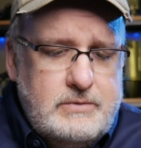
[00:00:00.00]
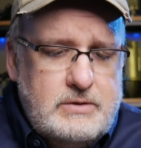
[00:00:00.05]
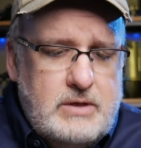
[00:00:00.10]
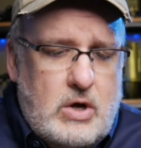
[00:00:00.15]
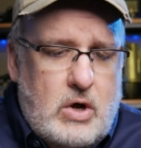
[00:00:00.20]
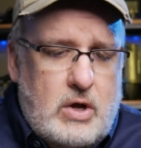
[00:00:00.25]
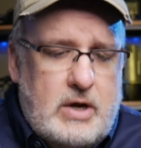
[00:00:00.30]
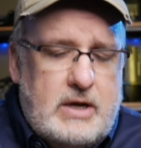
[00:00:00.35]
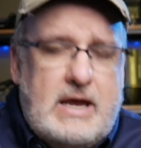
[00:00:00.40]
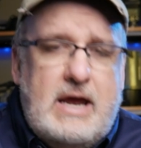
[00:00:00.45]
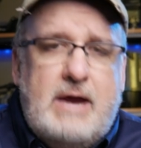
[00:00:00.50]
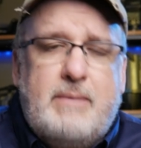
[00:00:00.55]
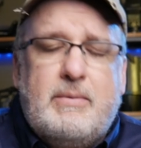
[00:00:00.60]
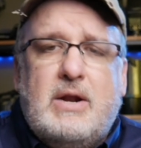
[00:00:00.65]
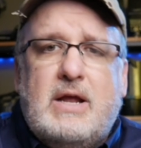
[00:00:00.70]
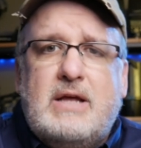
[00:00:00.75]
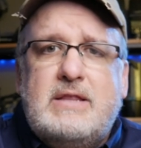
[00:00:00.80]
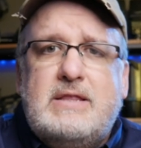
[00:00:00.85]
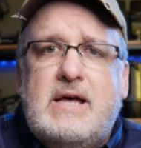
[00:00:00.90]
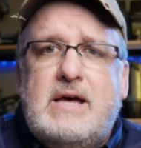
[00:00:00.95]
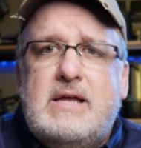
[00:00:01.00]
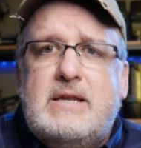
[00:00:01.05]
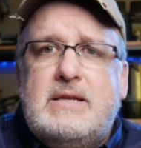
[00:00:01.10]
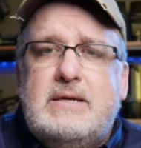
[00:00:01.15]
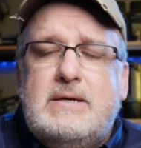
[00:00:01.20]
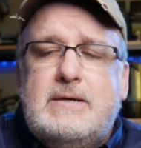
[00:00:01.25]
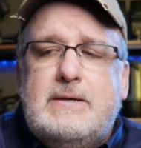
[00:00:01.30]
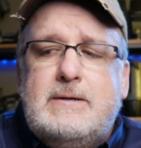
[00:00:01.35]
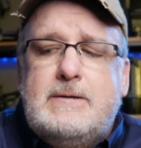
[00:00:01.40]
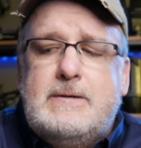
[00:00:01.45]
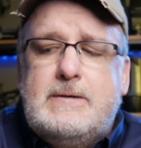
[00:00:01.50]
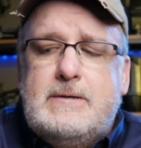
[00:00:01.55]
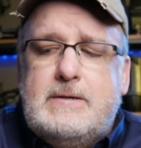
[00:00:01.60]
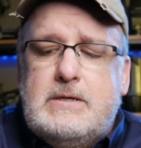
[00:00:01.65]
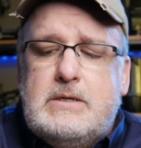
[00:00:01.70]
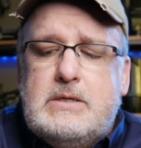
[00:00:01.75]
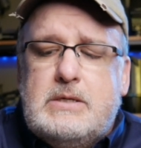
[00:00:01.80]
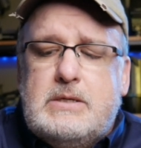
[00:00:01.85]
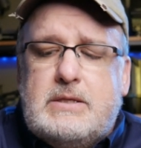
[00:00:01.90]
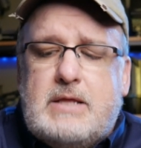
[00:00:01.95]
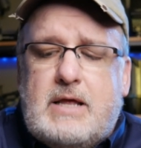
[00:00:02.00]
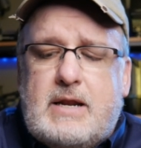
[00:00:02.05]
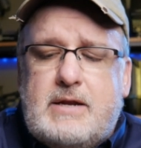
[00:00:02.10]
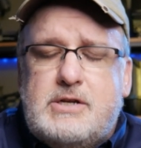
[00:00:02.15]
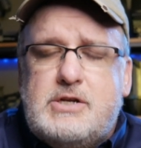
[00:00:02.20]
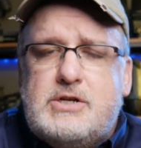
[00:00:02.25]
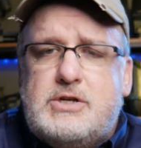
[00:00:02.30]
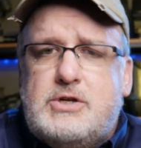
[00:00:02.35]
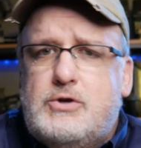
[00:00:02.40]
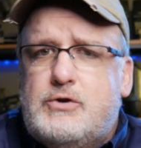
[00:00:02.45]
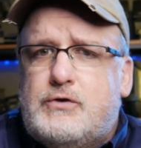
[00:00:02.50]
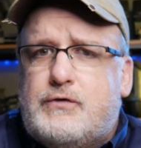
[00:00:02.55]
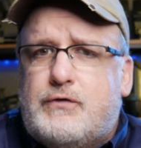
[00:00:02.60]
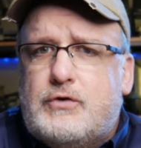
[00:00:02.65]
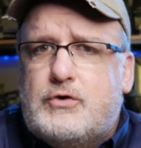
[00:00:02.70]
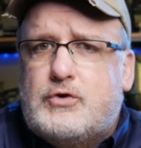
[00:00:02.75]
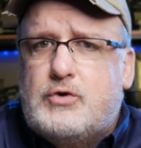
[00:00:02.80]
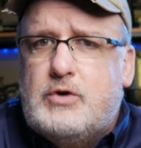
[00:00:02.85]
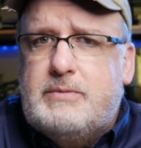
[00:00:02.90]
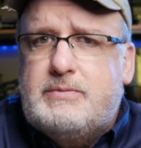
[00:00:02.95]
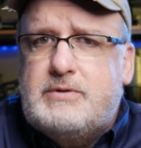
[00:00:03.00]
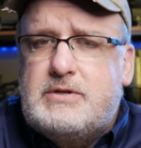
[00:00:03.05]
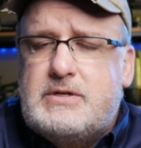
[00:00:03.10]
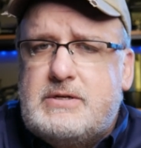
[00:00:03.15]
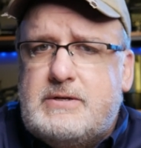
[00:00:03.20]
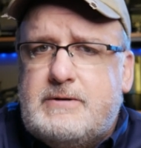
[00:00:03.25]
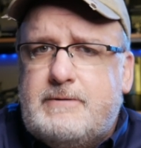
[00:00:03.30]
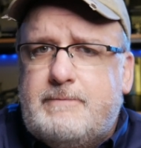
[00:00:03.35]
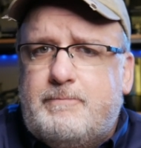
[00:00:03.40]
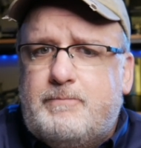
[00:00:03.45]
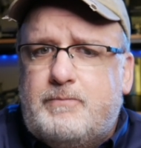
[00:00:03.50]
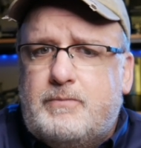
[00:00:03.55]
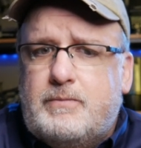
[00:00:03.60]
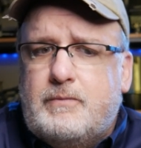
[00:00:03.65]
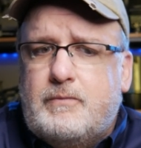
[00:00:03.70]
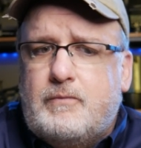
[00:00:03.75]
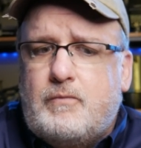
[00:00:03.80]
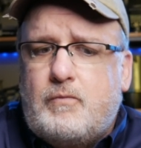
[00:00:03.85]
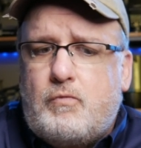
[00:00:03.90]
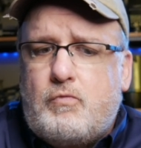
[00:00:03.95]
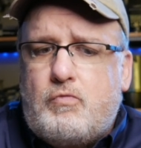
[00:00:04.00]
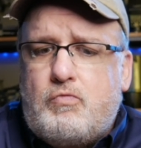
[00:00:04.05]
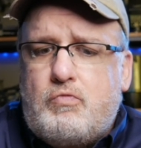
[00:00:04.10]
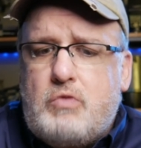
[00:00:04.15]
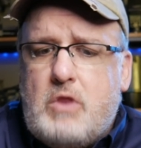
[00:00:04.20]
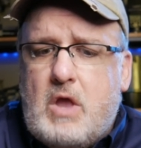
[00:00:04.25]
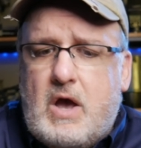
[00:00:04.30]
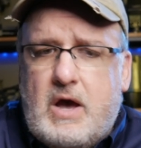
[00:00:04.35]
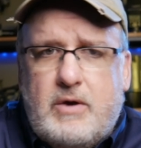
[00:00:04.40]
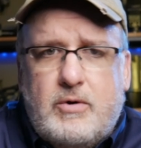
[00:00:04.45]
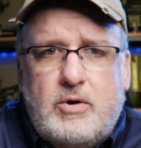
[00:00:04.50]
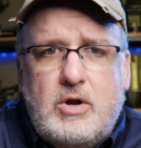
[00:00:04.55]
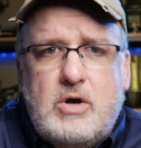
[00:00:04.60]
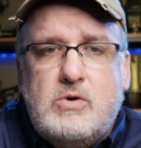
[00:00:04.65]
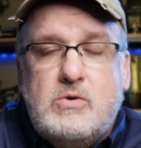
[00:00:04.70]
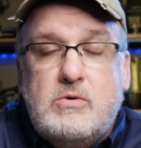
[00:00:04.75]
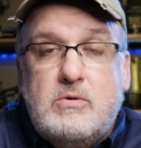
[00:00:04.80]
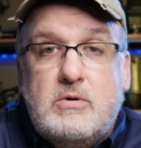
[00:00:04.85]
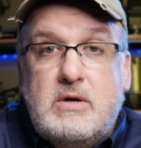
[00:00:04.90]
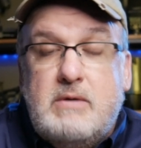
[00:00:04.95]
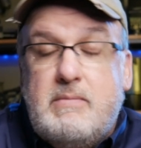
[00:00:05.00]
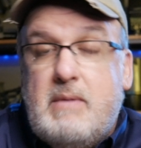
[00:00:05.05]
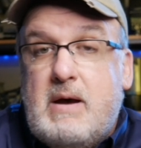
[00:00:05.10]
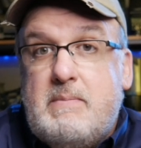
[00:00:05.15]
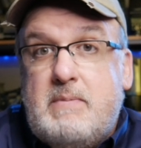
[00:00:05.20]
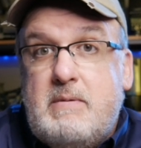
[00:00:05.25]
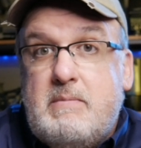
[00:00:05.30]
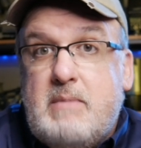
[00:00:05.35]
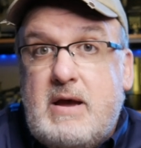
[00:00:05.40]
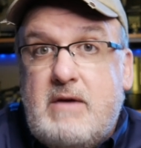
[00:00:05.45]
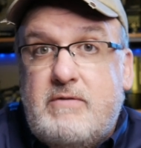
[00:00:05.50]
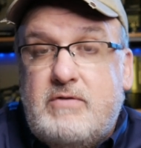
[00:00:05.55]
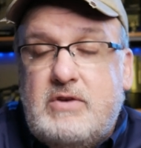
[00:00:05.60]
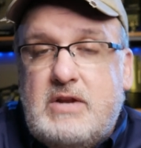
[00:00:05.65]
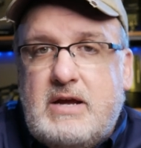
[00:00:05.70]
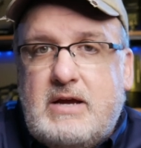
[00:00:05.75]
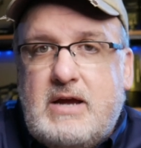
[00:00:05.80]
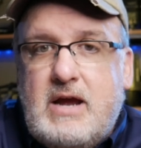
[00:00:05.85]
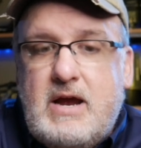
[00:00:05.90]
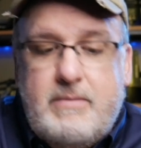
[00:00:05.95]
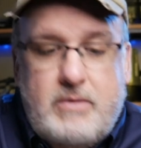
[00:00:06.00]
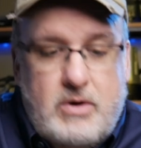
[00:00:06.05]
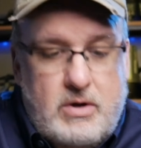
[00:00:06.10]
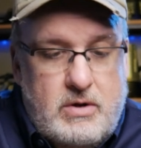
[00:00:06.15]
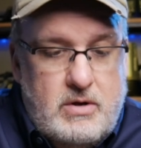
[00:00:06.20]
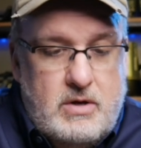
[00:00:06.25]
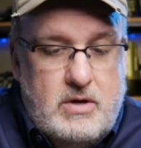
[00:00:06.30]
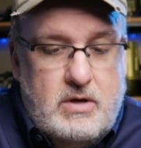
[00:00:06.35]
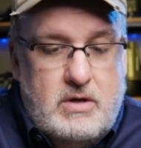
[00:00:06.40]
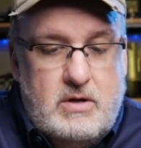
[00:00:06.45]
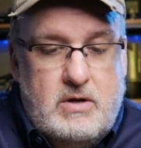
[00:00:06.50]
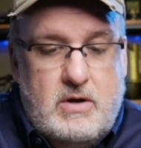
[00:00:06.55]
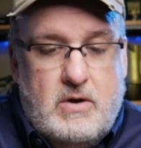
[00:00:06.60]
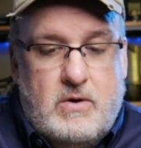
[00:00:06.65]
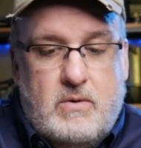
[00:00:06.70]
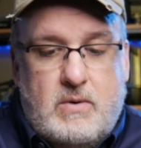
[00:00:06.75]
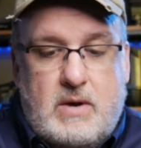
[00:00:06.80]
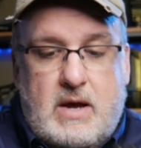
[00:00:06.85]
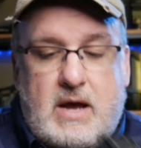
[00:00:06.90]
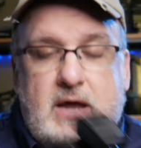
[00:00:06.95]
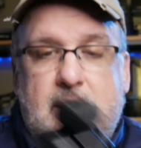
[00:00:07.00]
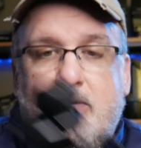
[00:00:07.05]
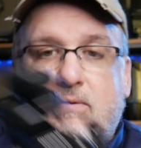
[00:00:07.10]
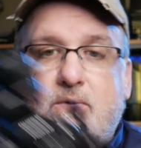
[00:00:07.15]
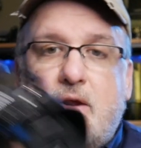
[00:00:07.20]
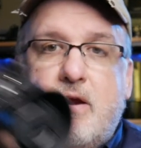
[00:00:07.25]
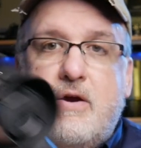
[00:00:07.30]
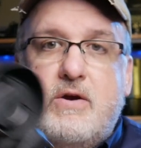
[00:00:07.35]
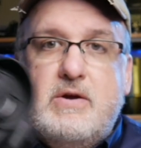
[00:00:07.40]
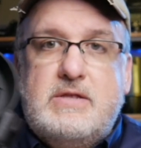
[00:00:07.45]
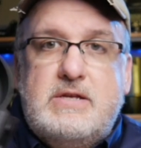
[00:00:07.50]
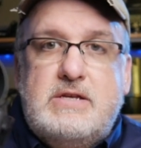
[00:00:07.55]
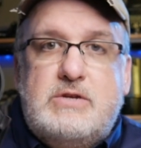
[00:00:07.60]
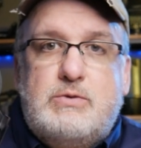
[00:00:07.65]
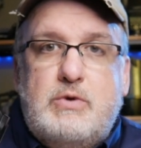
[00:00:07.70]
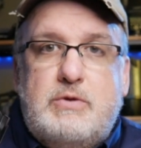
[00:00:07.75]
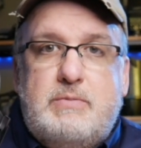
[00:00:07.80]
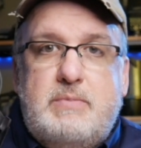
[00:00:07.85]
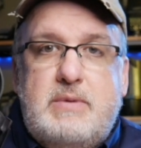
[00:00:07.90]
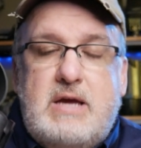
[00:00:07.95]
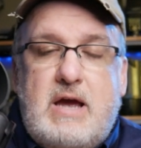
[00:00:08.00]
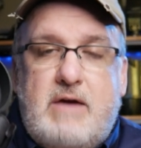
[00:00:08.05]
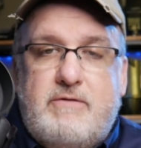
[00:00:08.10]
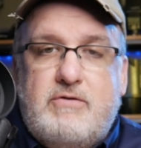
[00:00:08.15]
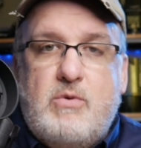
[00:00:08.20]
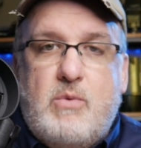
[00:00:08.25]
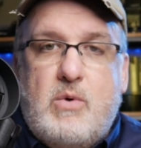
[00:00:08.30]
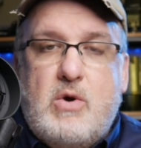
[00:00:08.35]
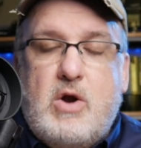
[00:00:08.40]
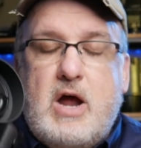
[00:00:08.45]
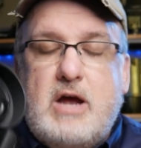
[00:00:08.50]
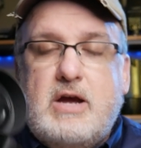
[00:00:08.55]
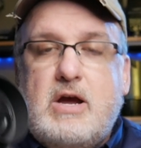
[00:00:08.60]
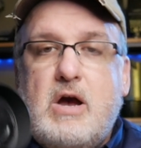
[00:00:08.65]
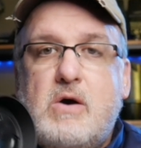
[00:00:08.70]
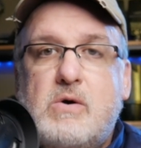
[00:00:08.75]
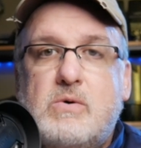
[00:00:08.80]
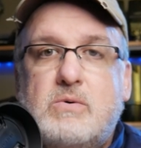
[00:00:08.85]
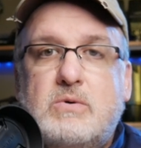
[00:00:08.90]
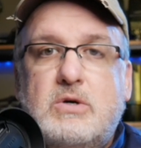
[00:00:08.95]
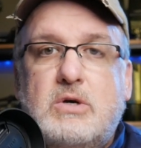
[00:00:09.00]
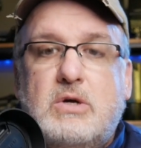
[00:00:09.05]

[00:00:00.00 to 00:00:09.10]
on a camera like that I just use for trips? I don't know. It might be my everyday camera. You know, I don't carry this with me everywhere I go,